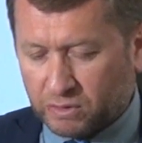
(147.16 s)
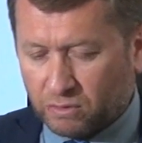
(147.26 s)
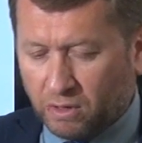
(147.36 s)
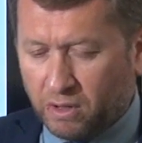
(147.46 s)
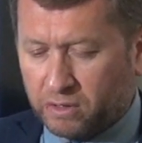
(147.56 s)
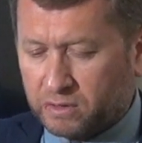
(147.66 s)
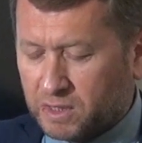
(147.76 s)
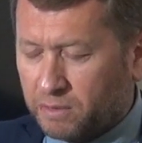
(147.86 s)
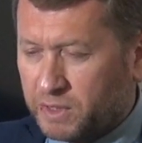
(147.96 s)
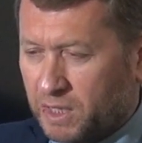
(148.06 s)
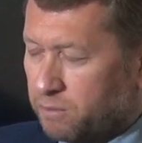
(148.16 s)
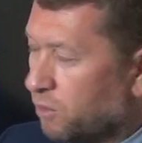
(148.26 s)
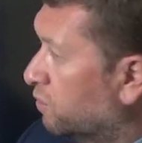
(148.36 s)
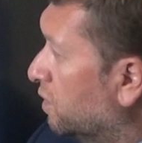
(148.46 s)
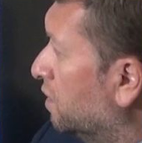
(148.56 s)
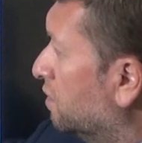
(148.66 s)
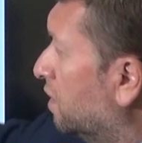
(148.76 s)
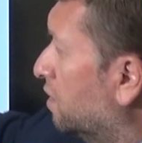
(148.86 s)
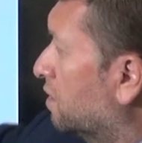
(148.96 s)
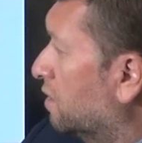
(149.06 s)
learn something about the
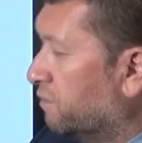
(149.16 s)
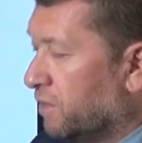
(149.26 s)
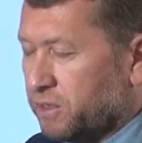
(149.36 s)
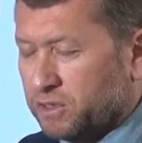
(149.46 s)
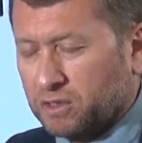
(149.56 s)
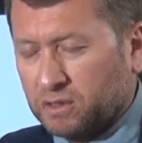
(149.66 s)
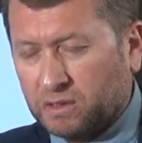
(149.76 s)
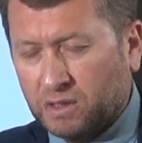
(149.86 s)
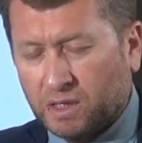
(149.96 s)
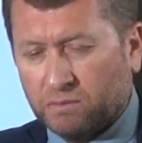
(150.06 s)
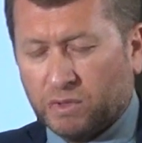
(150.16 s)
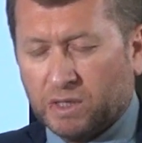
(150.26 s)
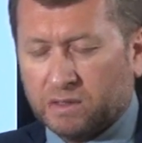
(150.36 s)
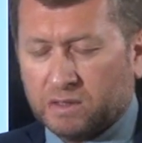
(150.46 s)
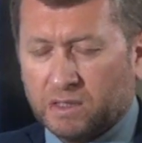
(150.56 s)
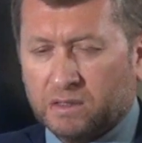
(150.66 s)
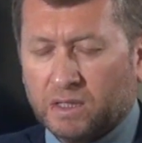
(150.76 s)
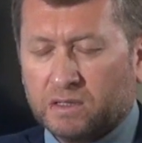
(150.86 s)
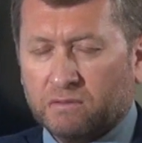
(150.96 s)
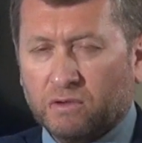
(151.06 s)
Industrial Revolution, means
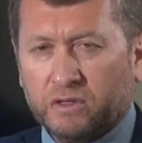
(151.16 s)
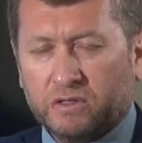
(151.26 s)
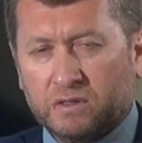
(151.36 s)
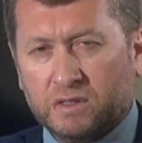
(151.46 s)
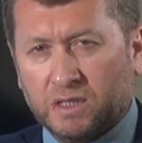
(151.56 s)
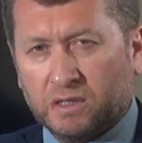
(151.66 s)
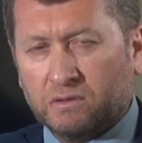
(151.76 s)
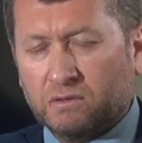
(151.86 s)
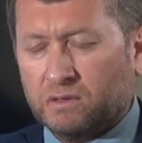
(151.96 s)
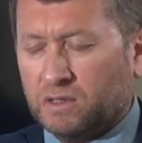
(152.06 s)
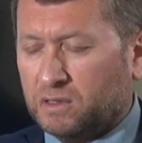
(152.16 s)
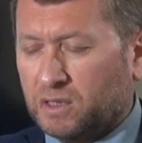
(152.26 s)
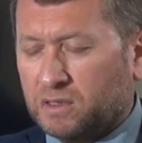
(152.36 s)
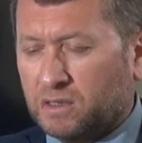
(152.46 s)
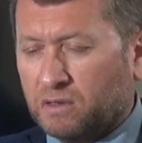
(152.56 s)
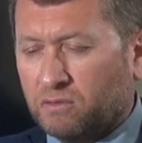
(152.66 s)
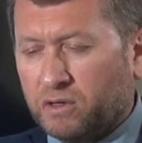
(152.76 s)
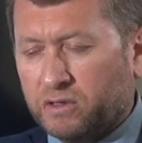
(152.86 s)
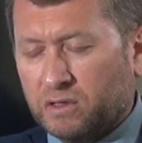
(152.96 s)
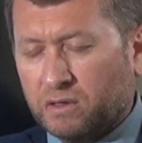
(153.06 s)
Industrial Revolution 0, Industrial
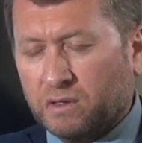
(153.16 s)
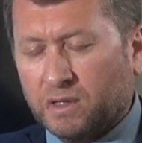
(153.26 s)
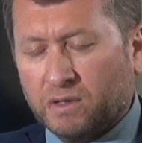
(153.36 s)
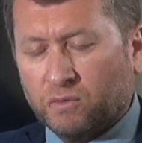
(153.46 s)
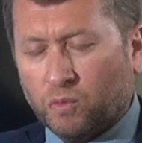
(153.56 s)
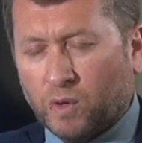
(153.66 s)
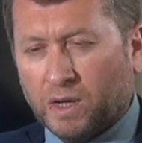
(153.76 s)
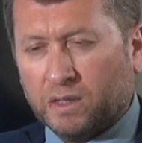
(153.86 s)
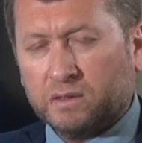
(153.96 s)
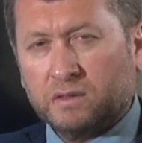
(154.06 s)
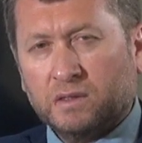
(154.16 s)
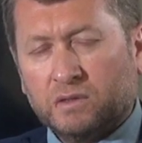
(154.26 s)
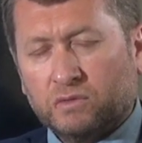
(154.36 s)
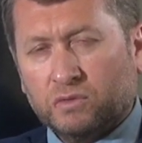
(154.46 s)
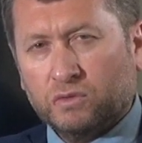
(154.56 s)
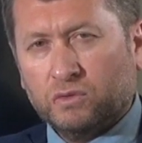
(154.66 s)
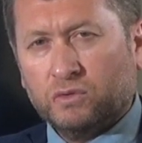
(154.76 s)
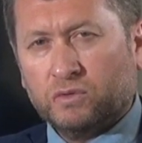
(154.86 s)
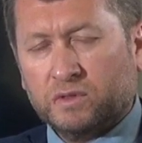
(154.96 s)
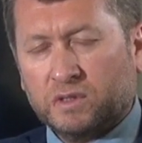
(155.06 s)
Revolution 1,
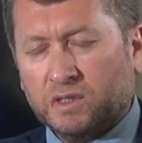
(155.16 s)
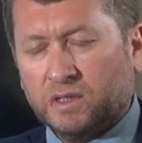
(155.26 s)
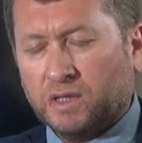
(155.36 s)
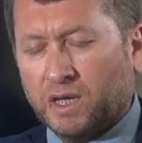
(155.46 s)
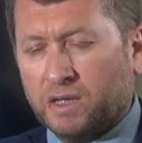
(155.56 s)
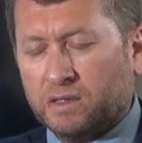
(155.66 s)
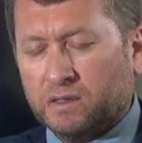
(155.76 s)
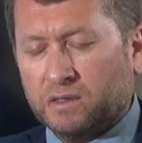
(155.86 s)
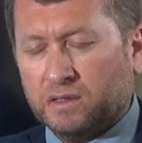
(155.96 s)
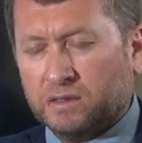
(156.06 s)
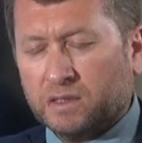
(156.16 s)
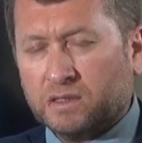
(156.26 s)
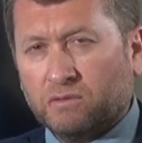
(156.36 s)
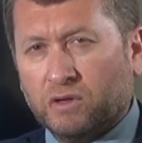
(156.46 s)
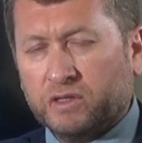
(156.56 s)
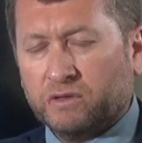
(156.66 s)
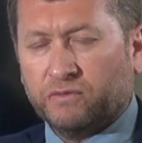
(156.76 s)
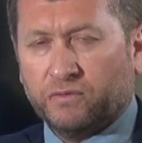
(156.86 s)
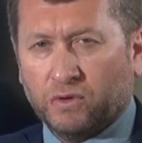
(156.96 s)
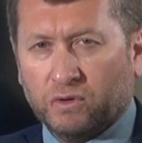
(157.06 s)
2, 3, and the Industrial Revolution
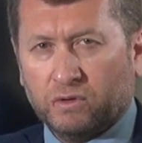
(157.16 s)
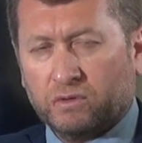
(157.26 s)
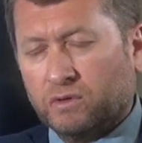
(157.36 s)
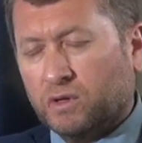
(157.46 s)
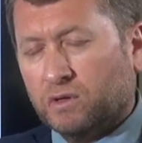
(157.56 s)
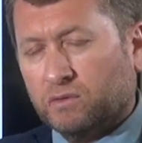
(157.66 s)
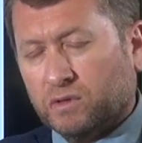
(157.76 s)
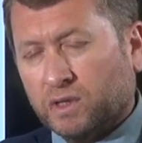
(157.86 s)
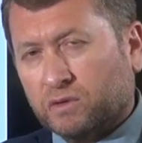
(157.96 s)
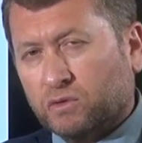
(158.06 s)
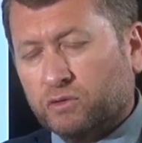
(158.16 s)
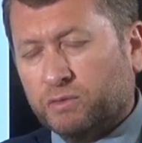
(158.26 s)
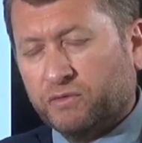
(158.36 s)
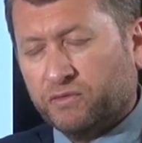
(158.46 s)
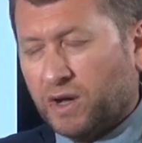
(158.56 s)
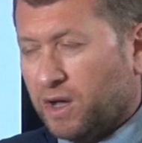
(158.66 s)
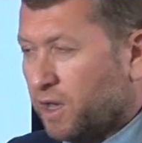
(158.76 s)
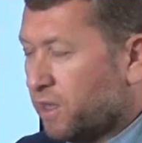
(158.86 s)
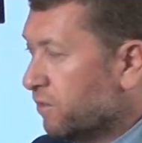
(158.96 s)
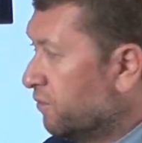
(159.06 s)
4, and it could be
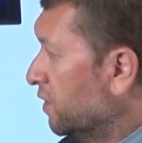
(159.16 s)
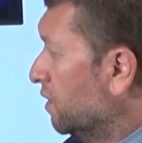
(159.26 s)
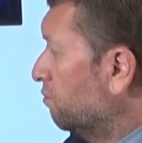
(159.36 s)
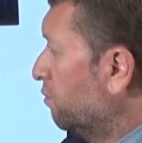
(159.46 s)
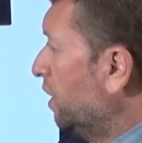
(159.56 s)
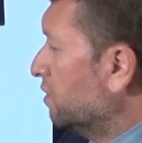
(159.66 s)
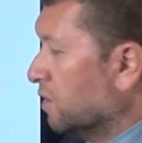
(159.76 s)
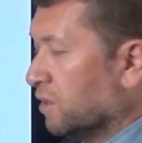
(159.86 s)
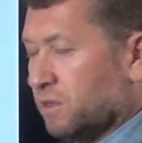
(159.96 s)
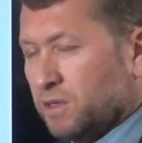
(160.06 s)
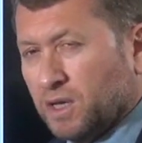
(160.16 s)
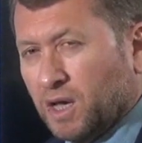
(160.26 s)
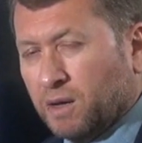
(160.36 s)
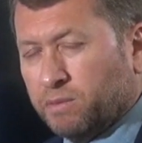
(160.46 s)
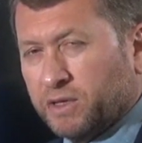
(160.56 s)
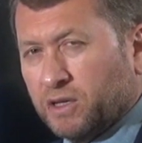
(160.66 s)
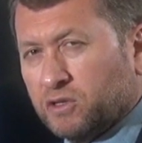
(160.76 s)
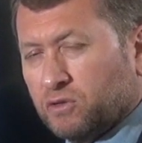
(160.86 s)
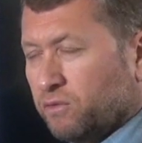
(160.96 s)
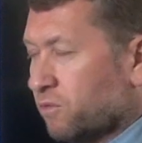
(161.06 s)
5, based on the
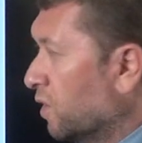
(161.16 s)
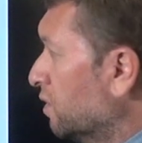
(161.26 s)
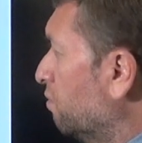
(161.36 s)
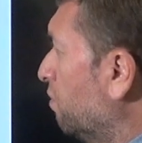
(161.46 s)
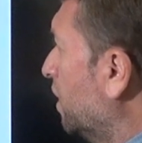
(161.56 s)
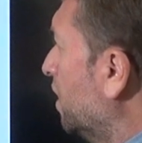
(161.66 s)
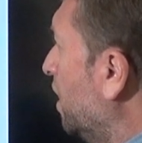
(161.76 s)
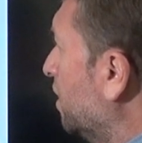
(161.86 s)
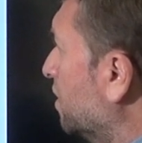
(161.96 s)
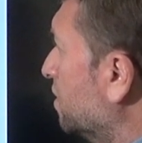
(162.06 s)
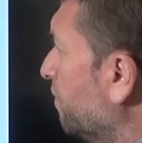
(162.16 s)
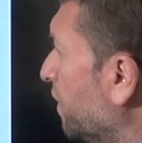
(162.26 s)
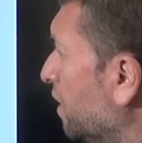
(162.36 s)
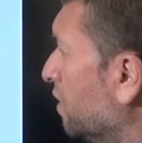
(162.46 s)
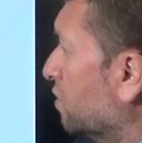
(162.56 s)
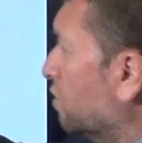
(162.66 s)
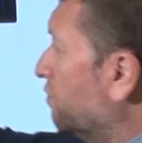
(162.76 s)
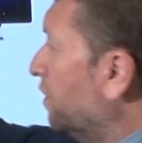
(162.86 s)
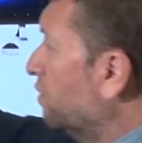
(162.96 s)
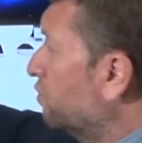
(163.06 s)
application of quantum mechanics. So
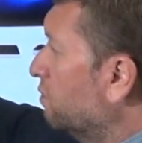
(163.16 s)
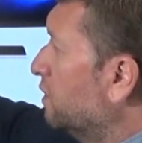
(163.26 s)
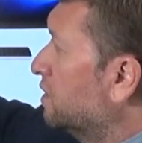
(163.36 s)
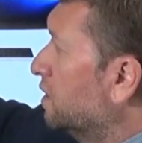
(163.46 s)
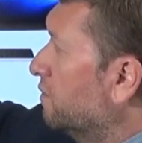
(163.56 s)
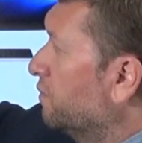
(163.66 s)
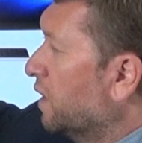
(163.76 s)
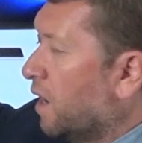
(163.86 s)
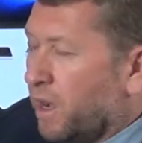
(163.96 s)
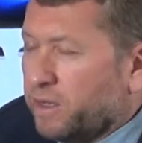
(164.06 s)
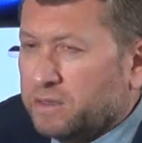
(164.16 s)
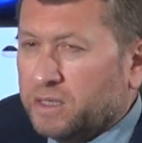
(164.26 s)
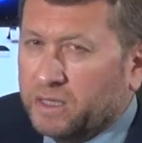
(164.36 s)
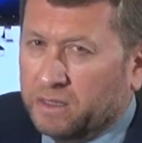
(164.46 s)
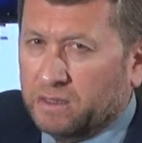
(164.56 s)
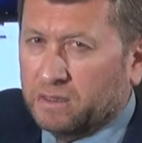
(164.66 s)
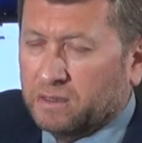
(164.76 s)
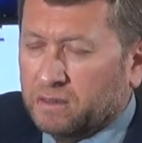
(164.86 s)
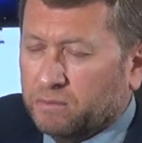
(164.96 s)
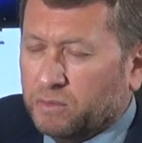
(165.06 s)
one of them is IT.
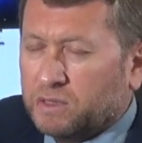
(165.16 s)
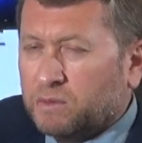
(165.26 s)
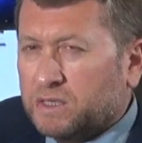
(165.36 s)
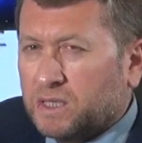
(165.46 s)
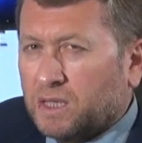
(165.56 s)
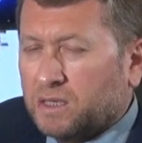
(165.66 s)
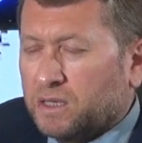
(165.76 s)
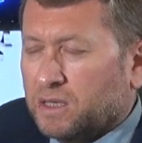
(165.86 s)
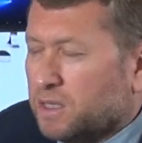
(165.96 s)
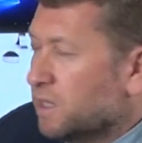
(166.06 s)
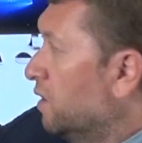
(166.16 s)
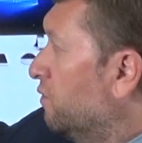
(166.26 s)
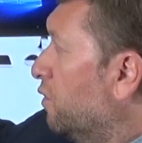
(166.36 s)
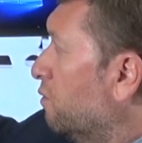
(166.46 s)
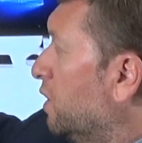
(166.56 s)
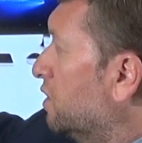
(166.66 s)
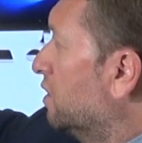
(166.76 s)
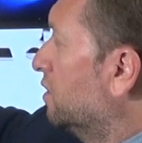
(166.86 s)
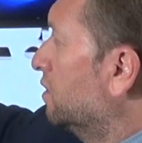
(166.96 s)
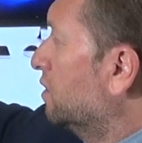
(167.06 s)
It means that the
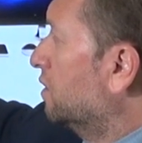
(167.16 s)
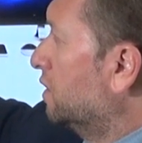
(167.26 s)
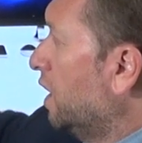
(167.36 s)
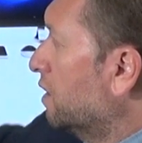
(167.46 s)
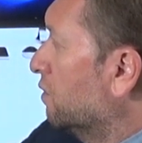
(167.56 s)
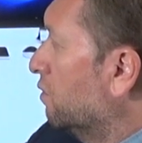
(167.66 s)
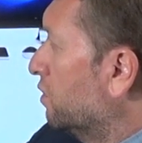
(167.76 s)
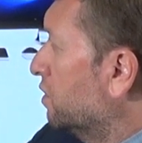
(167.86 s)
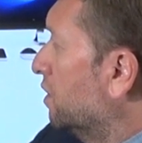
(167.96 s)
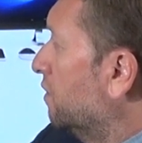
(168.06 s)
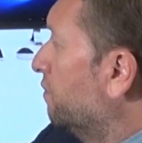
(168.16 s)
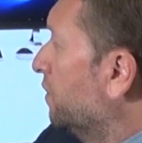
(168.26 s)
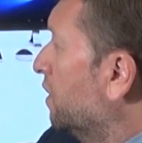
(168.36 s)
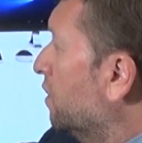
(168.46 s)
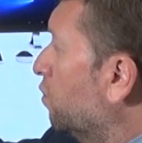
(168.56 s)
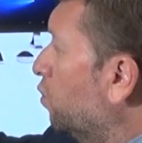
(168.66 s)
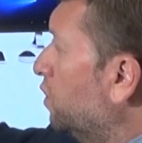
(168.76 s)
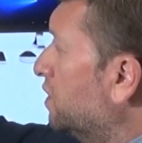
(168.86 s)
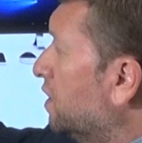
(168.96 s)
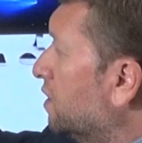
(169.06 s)
information technology,
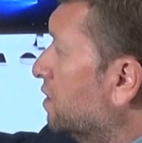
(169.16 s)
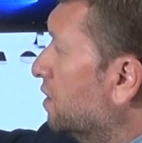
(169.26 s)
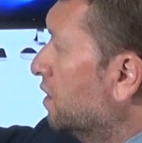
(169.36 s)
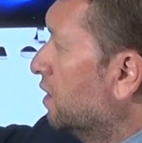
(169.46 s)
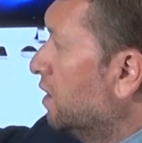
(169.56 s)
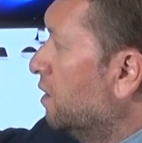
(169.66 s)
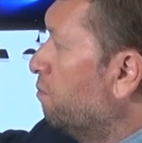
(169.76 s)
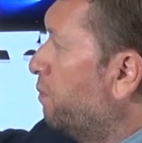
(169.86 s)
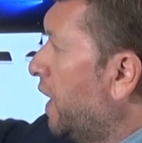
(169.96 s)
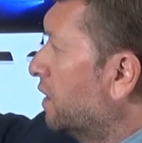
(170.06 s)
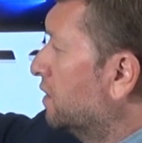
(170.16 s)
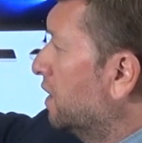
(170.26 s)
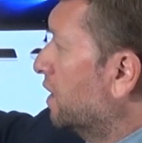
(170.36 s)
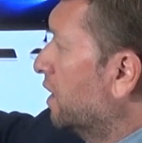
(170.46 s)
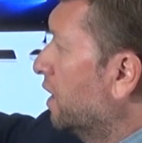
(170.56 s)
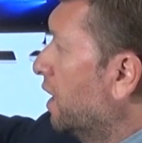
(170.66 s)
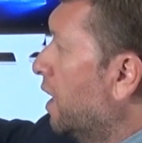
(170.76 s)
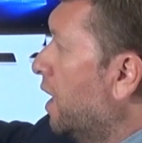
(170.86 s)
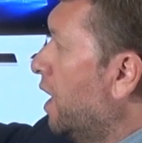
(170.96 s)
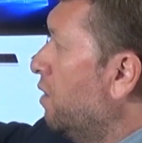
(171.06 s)
which is impacting
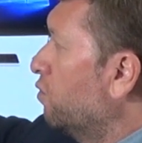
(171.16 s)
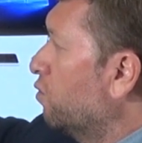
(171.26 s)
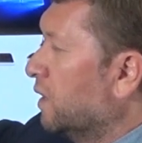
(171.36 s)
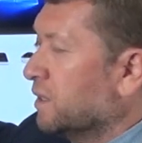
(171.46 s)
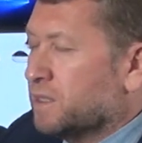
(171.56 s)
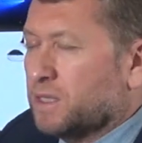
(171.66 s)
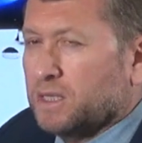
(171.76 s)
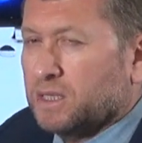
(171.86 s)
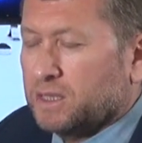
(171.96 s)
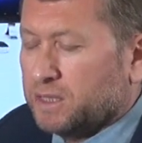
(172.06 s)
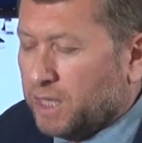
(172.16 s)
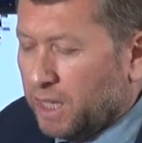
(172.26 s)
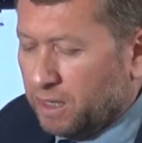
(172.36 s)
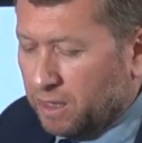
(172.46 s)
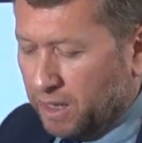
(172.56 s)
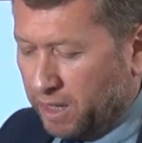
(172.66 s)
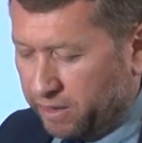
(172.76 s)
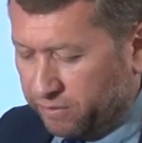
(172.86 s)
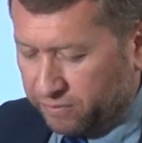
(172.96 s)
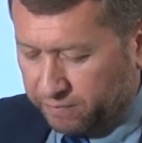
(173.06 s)
everyone's daily
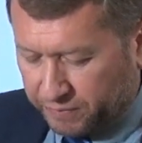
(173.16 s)
life.